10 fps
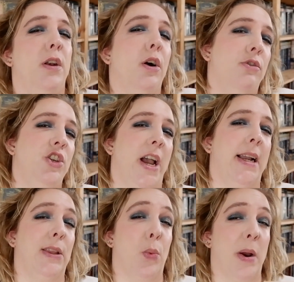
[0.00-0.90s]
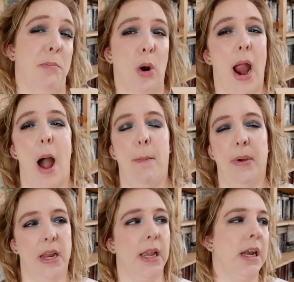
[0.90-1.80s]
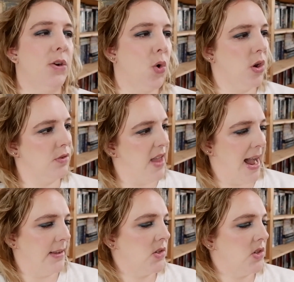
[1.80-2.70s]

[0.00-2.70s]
you know, Jack the Ripper happening and all of that.